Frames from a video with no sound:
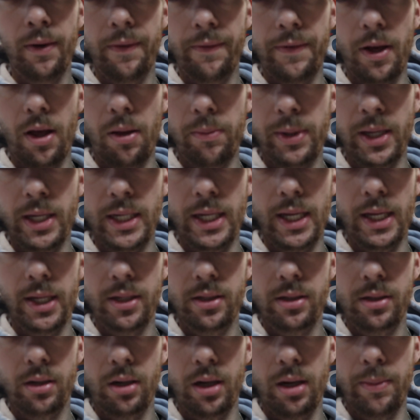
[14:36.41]
Follow me on
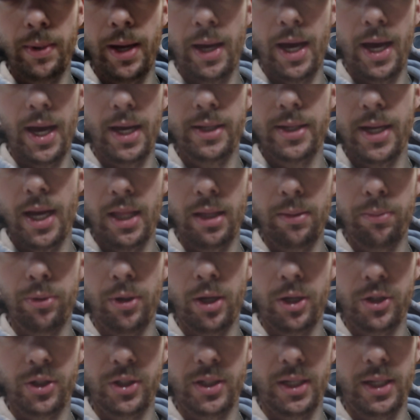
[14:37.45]
Instagram at
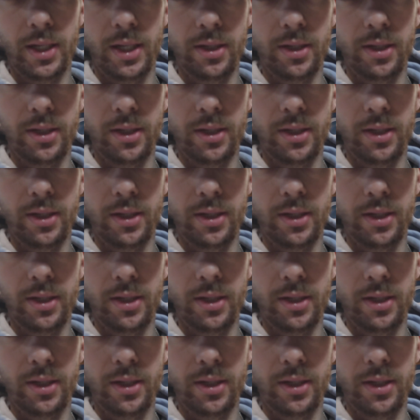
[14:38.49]
ToddleyProductions on